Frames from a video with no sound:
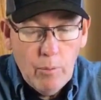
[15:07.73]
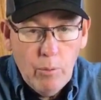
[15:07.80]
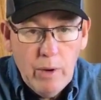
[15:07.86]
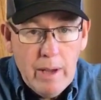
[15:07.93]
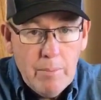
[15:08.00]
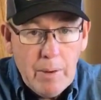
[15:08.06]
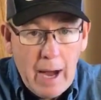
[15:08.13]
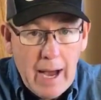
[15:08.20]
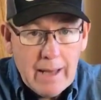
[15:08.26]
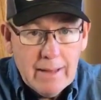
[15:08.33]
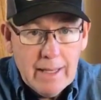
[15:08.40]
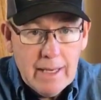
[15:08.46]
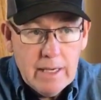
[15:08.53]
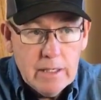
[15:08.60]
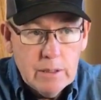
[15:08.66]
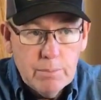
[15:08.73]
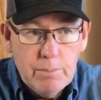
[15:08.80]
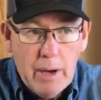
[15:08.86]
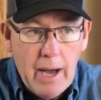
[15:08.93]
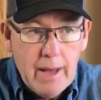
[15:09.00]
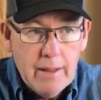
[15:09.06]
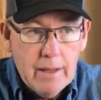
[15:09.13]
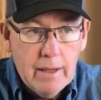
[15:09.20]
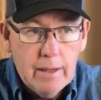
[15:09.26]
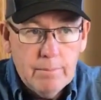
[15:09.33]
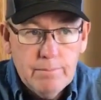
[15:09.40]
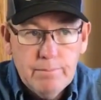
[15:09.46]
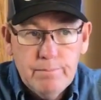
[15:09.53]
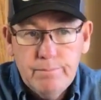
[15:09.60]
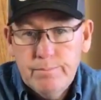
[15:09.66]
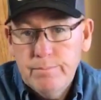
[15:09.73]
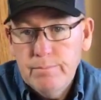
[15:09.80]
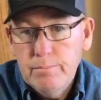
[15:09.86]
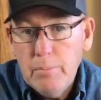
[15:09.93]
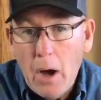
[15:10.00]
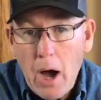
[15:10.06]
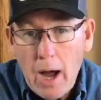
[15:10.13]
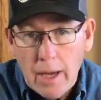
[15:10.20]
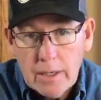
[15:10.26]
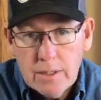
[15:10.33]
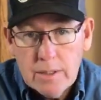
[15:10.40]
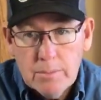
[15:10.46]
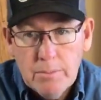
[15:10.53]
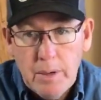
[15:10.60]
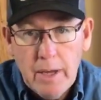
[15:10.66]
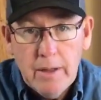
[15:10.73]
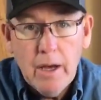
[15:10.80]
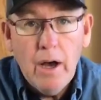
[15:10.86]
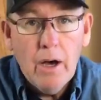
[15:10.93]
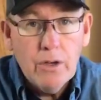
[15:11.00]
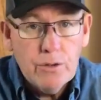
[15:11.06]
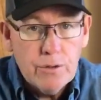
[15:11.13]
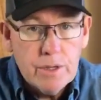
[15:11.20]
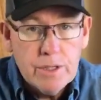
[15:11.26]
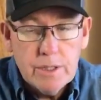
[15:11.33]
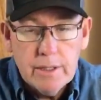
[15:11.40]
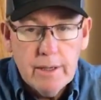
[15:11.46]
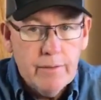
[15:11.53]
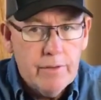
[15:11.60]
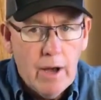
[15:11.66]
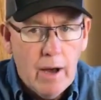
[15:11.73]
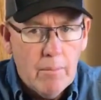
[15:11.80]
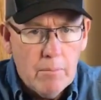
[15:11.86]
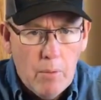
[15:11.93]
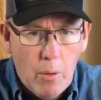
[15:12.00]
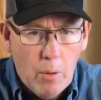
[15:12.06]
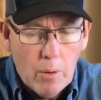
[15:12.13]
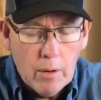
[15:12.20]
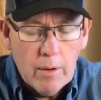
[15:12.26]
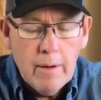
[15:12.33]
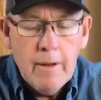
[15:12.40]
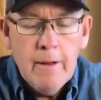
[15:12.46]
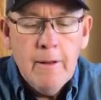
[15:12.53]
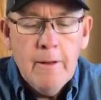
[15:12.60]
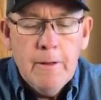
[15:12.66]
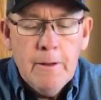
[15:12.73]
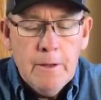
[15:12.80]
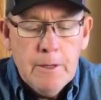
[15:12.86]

Uh, we buy these by the box, by the hundreds, if not more,